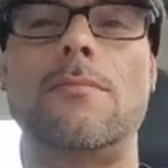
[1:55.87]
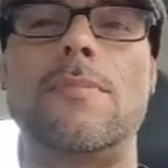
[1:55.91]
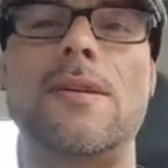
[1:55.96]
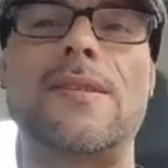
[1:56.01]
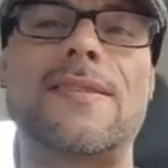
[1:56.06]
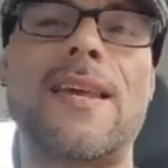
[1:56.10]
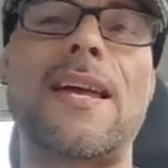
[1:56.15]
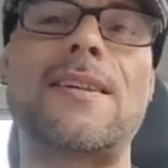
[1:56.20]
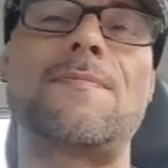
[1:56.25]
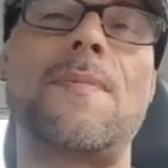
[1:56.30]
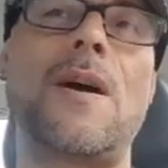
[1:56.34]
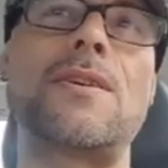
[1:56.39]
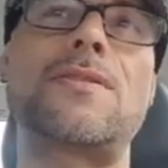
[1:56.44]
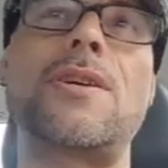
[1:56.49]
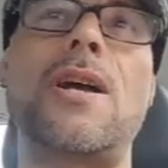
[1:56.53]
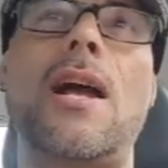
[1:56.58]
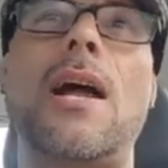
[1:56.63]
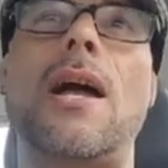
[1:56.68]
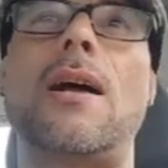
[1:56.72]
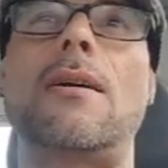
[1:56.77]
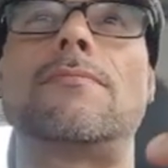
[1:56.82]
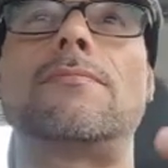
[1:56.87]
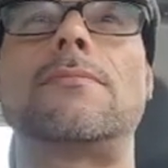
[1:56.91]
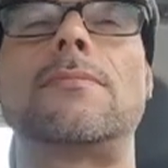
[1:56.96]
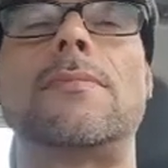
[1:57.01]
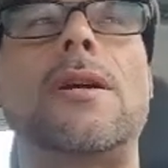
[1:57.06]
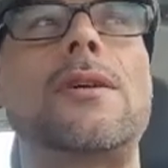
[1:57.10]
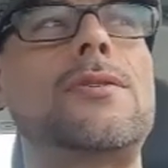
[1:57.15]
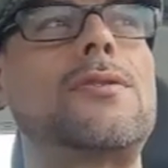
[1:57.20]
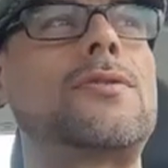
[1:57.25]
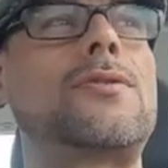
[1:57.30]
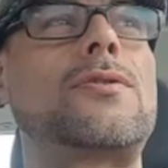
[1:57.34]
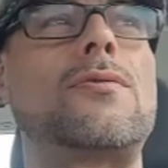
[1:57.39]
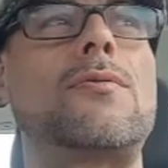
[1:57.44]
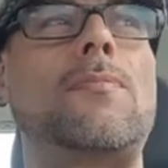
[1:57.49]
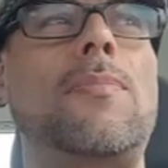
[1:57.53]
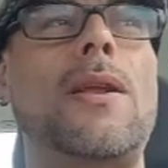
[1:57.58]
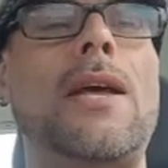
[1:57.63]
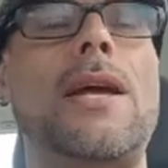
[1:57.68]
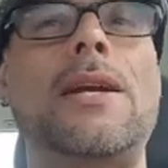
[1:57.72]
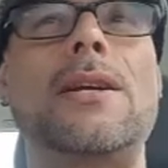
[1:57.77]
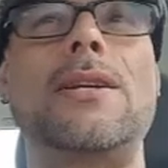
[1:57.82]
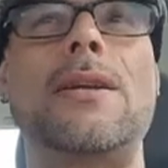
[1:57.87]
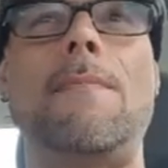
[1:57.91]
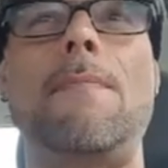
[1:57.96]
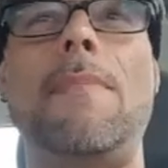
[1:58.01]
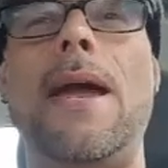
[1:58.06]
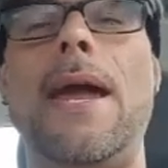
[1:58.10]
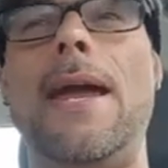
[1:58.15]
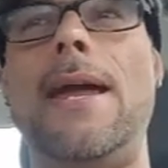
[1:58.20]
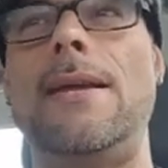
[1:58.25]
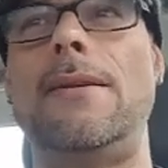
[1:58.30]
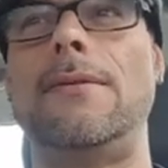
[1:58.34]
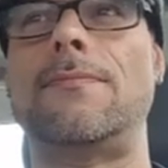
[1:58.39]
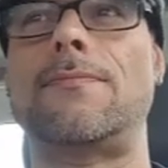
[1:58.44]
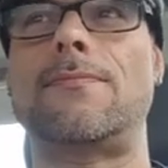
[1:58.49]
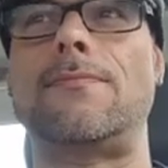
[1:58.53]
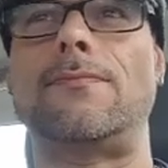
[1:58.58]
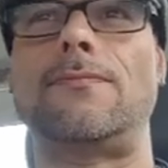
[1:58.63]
besides my job. I used to play in a band.